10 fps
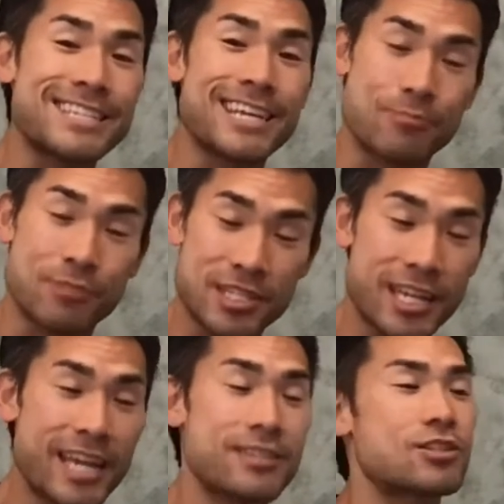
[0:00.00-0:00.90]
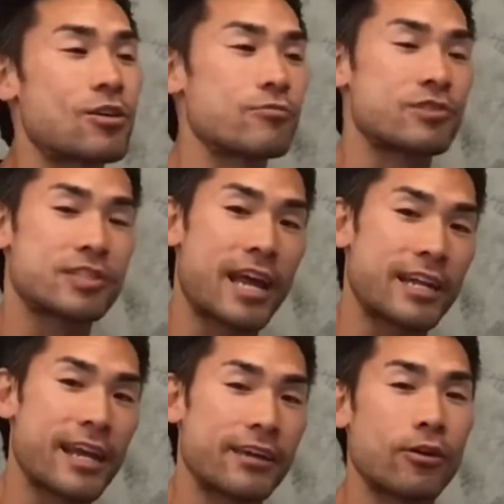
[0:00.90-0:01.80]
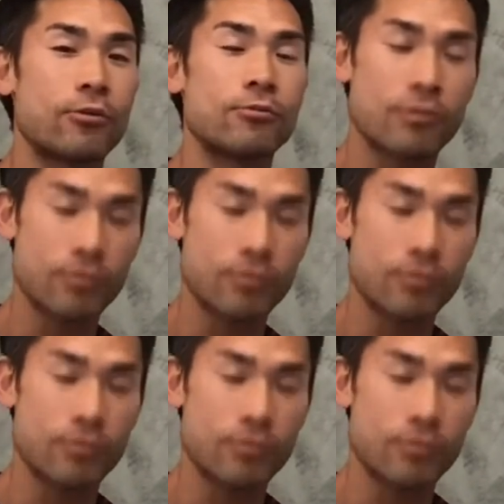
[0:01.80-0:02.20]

same state, so San Diego,